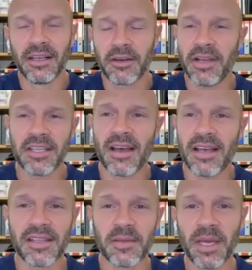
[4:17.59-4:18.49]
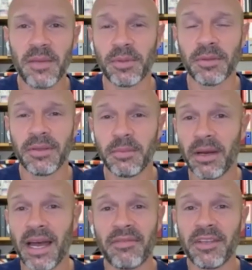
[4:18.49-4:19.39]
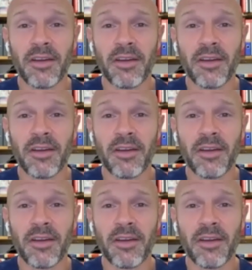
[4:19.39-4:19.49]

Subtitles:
criticising other people, but having no